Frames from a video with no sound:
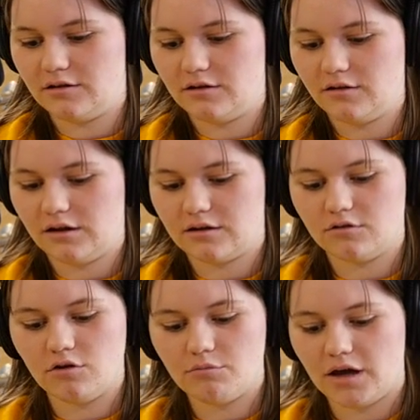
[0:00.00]
like,
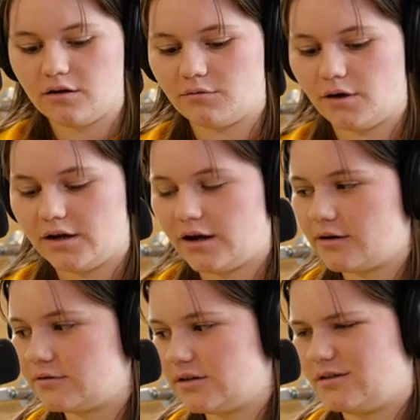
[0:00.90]
no matter what,
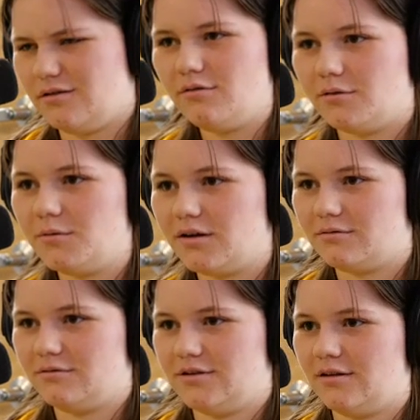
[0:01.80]
God would say, No, I'm not
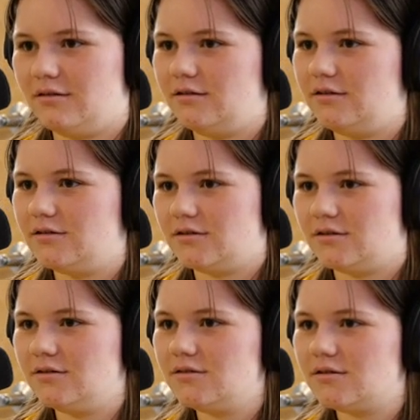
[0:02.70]
selling these
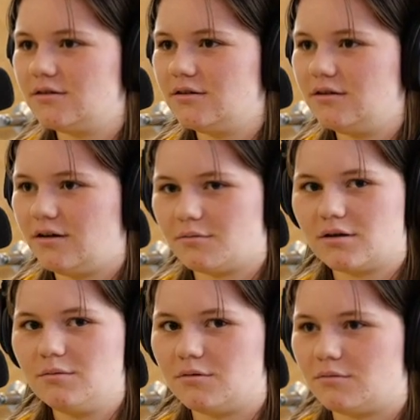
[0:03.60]
things. I'm
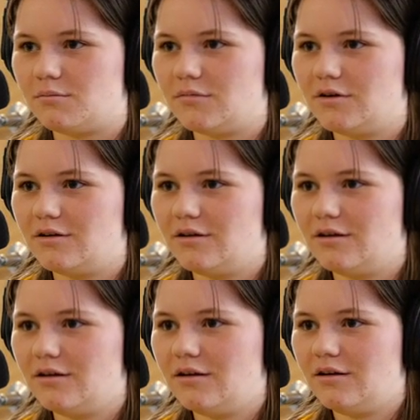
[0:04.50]
keeping them.
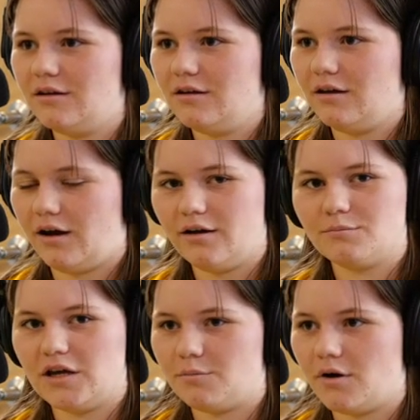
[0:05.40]
I've
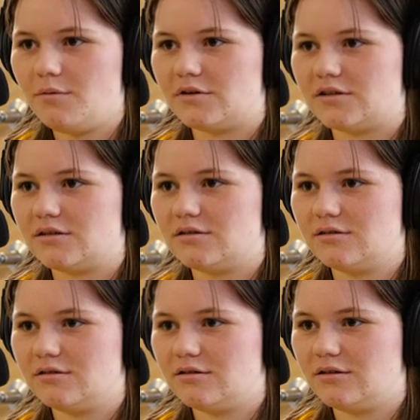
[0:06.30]
made a promise.
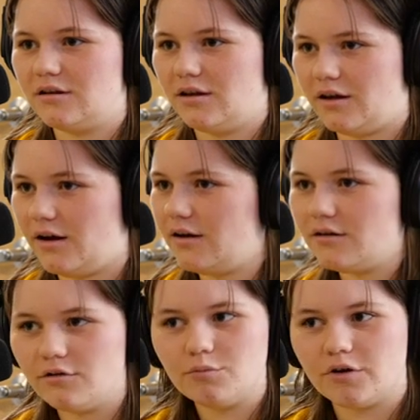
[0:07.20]
And I
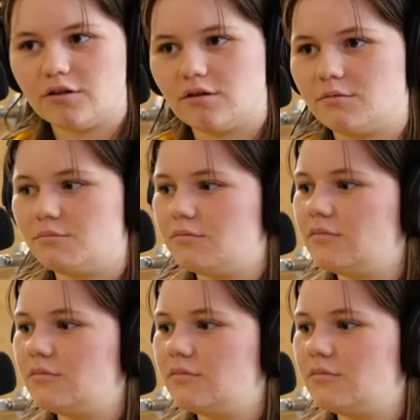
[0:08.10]
don't break Even if them. these